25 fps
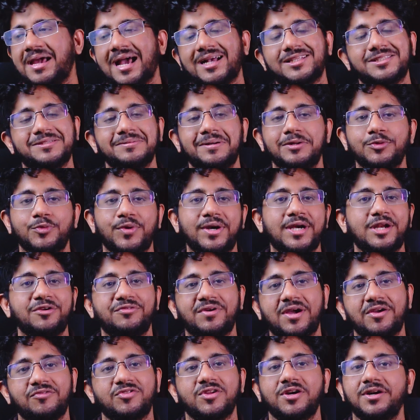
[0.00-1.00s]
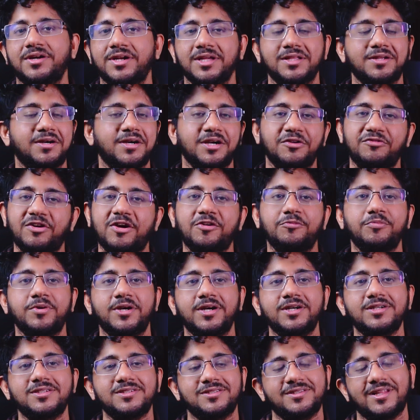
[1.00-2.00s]
maximum 25, 30, 35
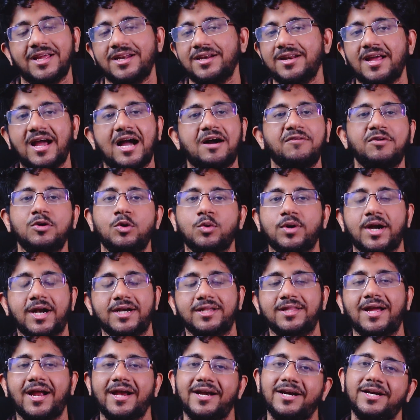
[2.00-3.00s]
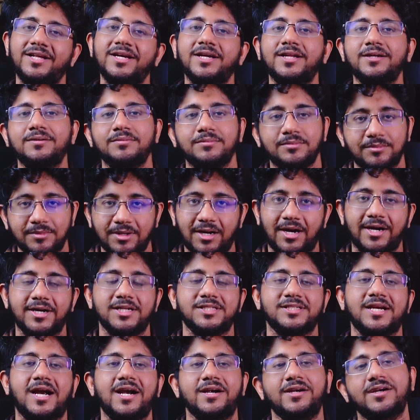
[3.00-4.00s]
minutes, then have a look at the idea and
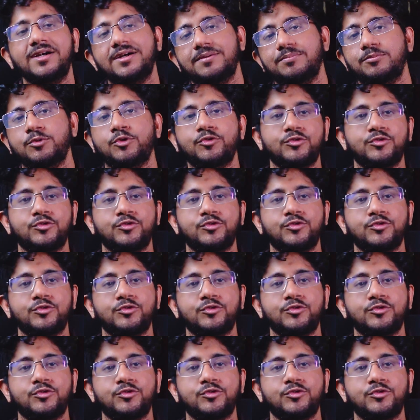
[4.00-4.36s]
understand it,